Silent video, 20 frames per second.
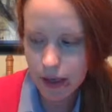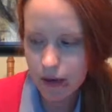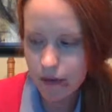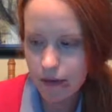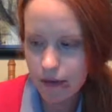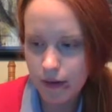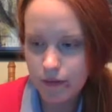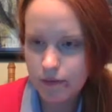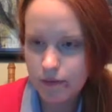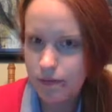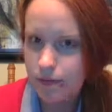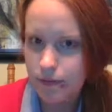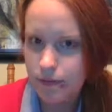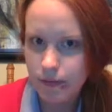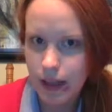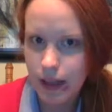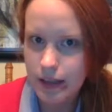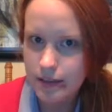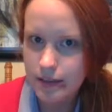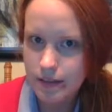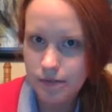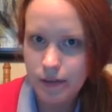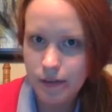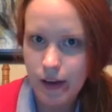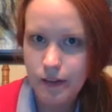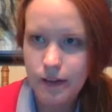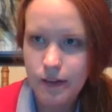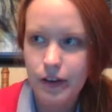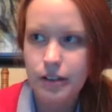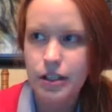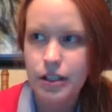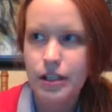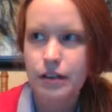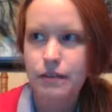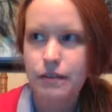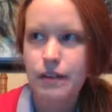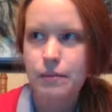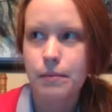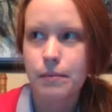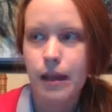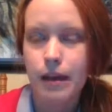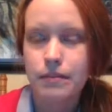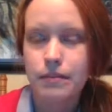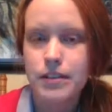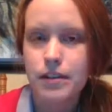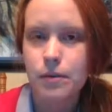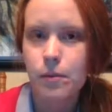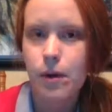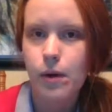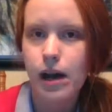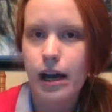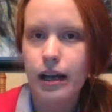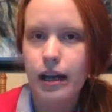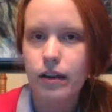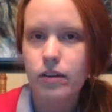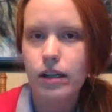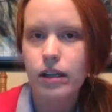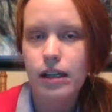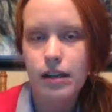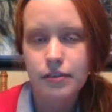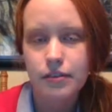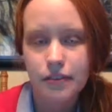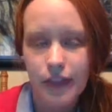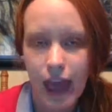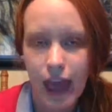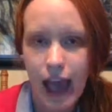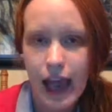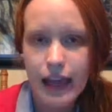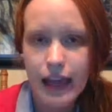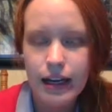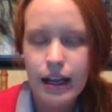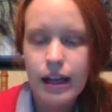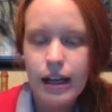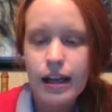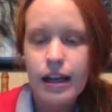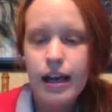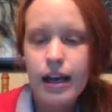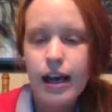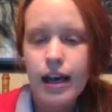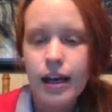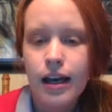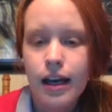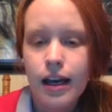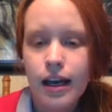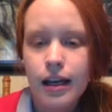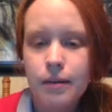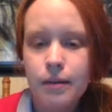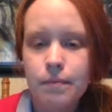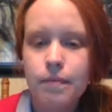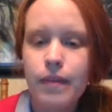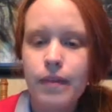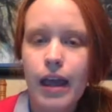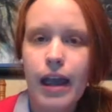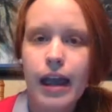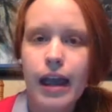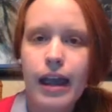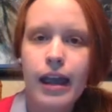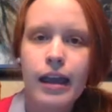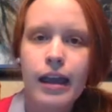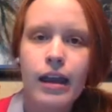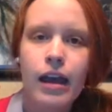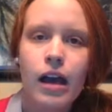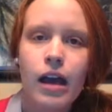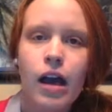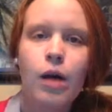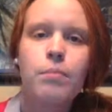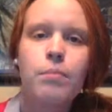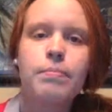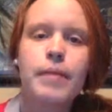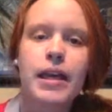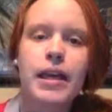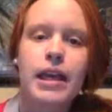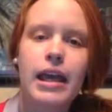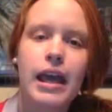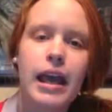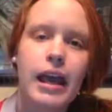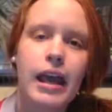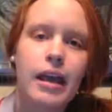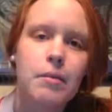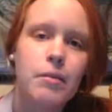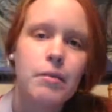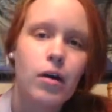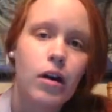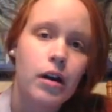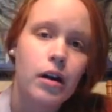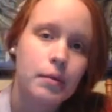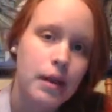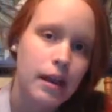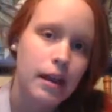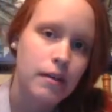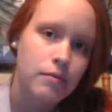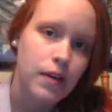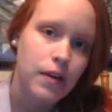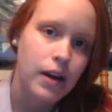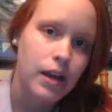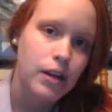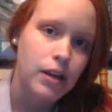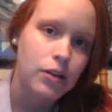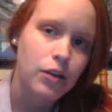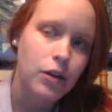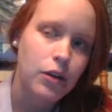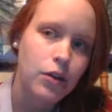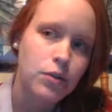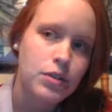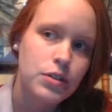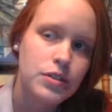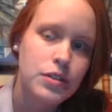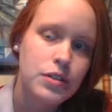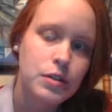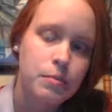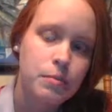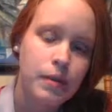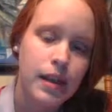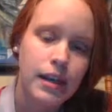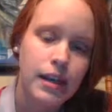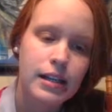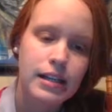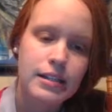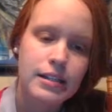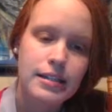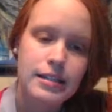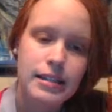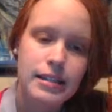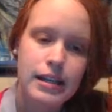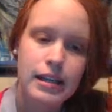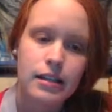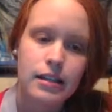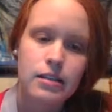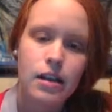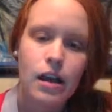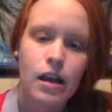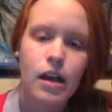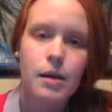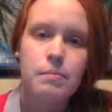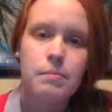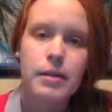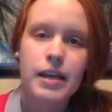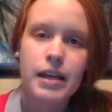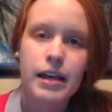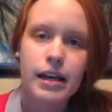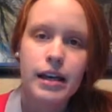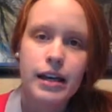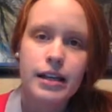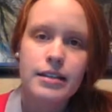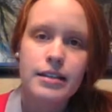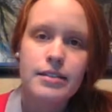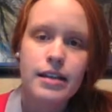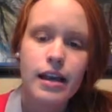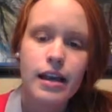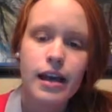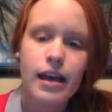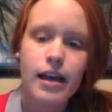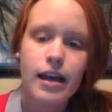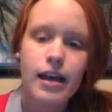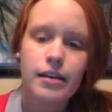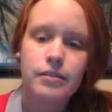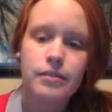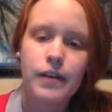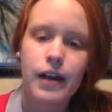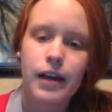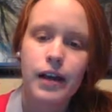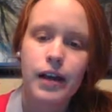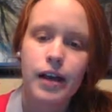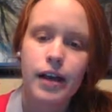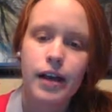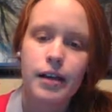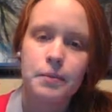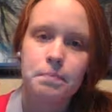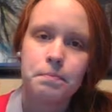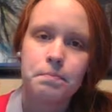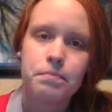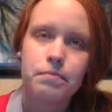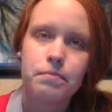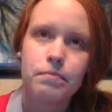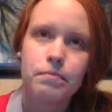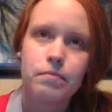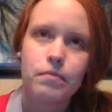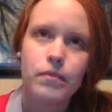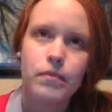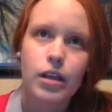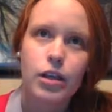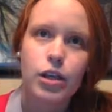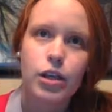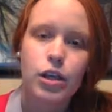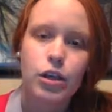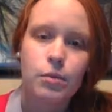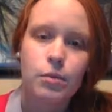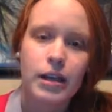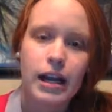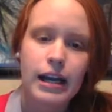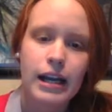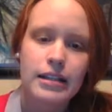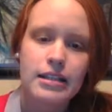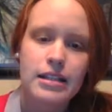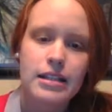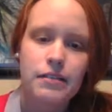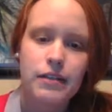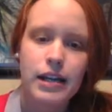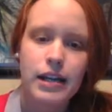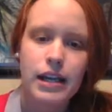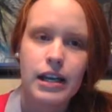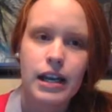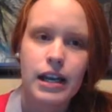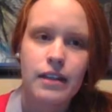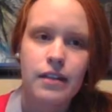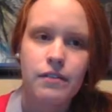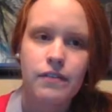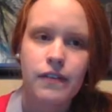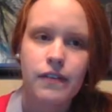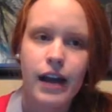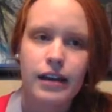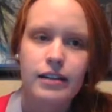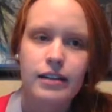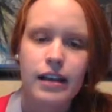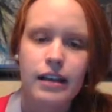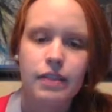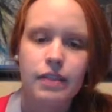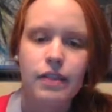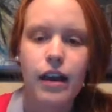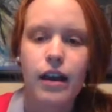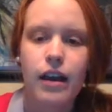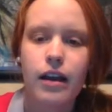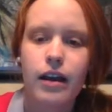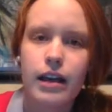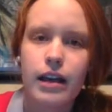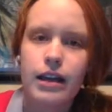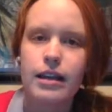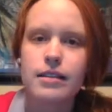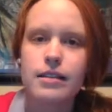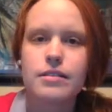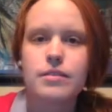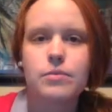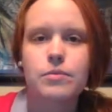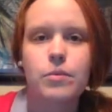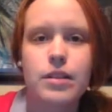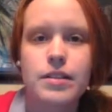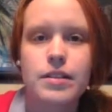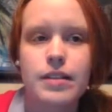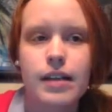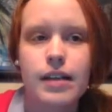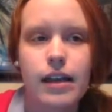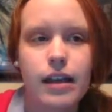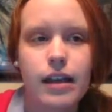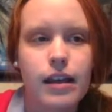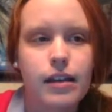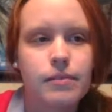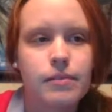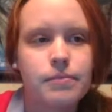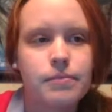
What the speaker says: around less than 500 of them left in the wild, if that. They became very close to being extinct because of human activity and the fact that there is, one second.